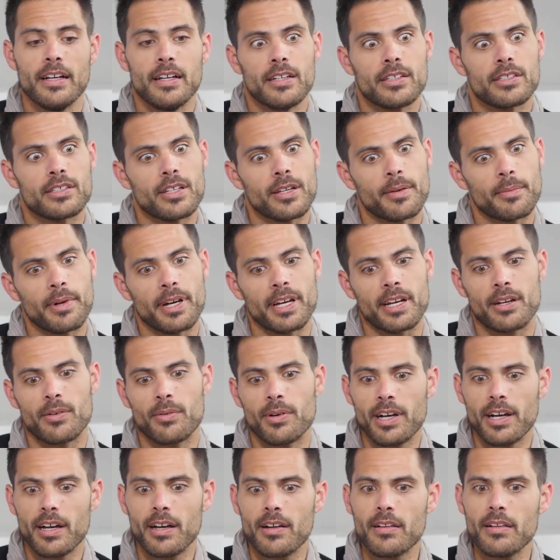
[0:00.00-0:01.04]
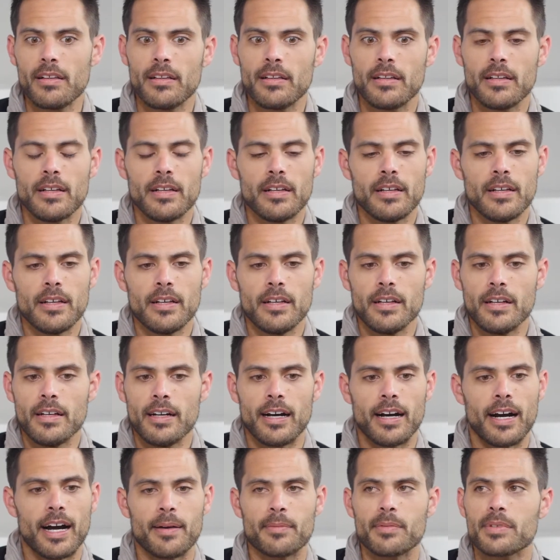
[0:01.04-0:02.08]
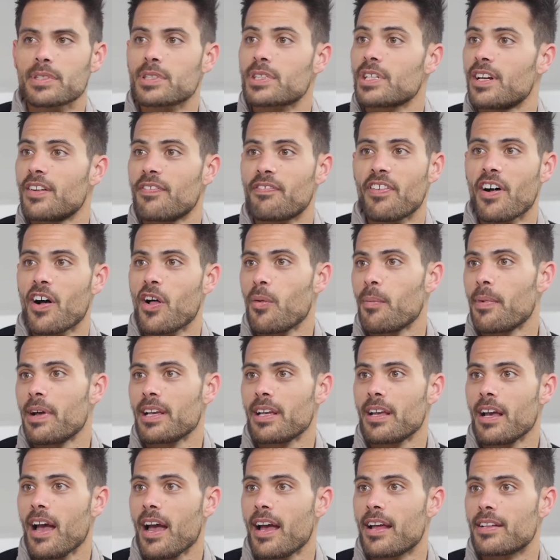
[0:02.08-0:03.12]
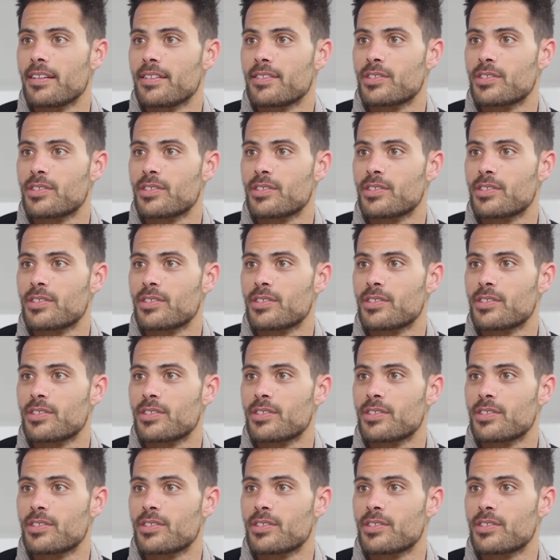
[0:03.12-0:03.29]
So I'm like, well, I'm just gonna follow my gut.